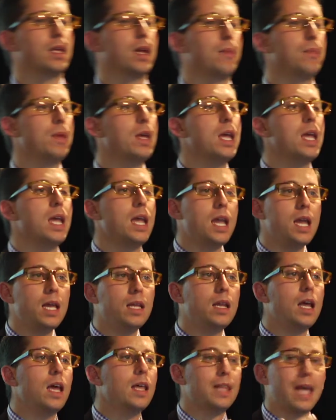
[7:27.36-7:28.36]
them
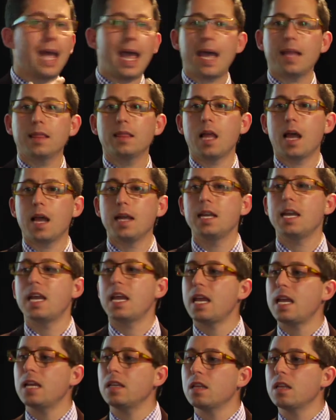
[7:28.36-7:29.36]
in the headline,
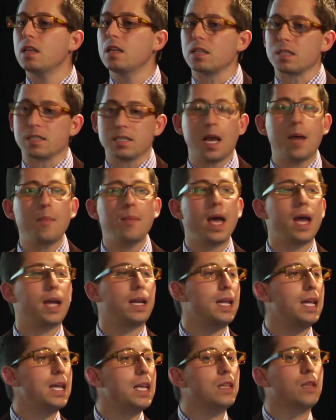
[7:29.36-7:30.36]
in the
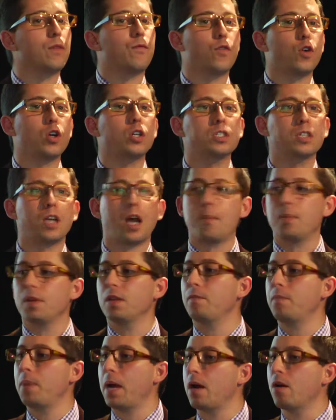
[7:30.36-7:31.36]
subhead, in the first couple
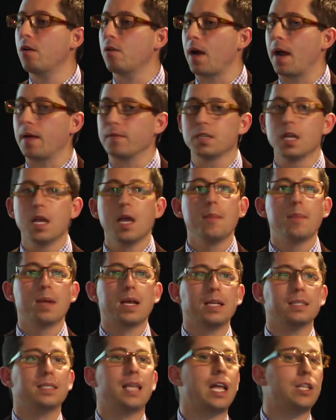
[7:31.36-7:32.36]
of paragraphs,
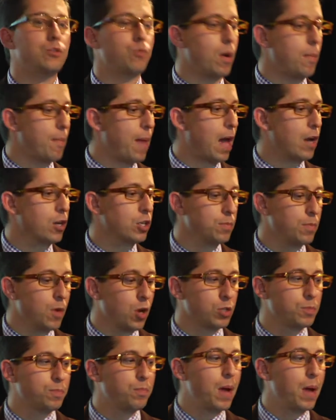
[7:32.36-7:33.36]
because that's what matters most.